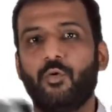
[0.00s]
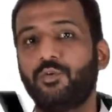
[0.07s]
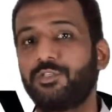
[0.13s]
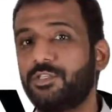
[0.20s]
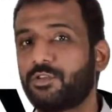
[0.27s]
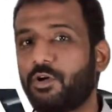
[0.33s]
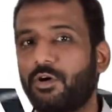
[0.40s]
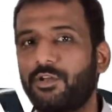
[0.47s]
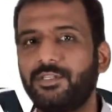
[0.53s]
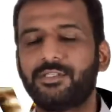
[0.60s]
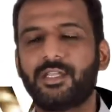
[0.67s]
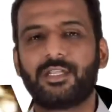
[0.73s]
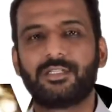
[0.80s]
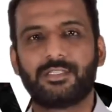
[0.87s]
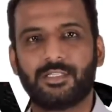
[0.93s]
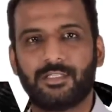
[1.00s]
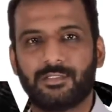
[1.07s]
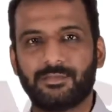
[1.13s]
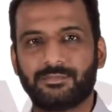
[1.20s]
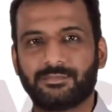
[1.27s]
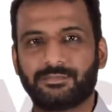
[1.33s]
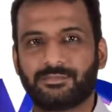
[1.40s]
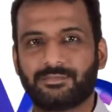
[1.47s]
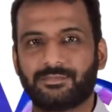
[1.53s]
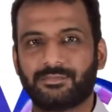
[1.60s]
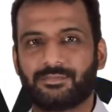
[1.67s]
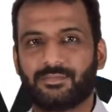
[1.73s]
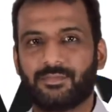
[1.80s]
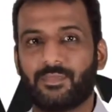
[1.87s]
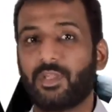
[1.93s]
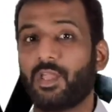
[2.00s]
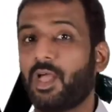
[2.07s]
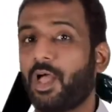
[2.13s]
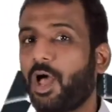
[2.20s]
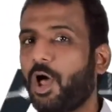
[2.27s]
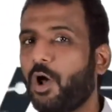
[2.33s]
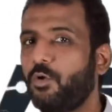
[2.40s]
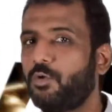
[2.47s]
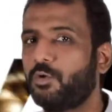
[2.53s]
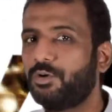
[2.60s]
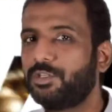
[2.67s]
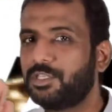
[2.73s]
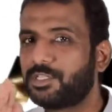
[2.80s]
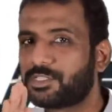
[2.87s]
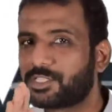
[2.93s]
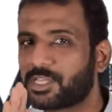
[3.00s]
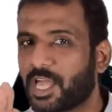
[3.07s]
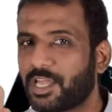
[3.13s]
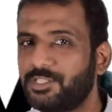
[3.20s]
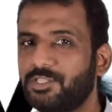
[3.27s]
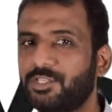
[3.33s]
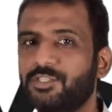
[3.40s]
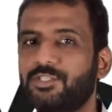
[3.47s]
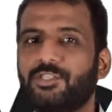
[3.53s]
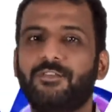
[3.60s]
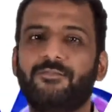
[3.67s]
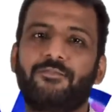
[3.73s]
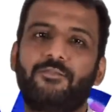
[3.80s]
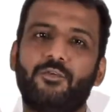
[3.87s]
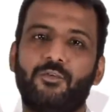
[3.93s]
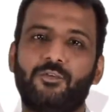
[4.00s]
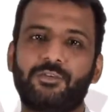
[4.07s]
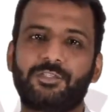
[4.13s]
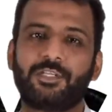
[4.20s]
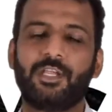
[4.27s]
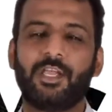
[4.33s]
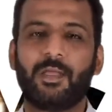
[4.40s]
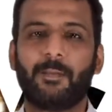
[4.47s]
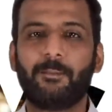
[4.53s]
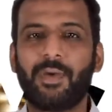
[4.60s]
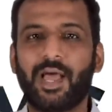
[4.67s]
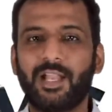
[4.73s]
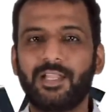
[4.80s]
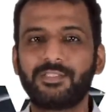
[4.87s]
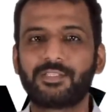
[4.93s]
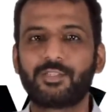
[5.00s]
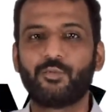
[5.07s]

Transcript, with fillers: which is horizontal. How could this tangential force balance the